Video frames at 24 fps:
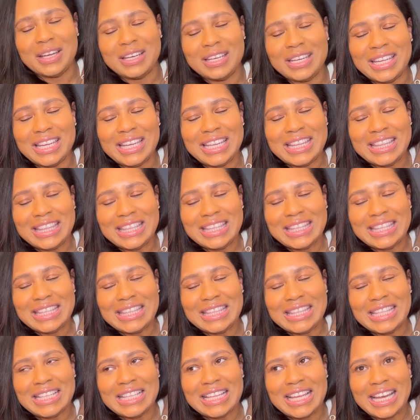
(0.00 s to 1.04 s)
in
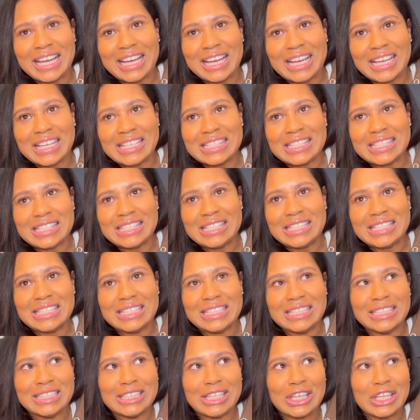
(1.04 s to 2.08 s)
the last
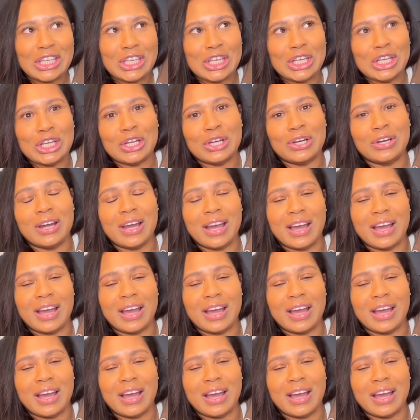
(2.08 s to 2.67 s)
year,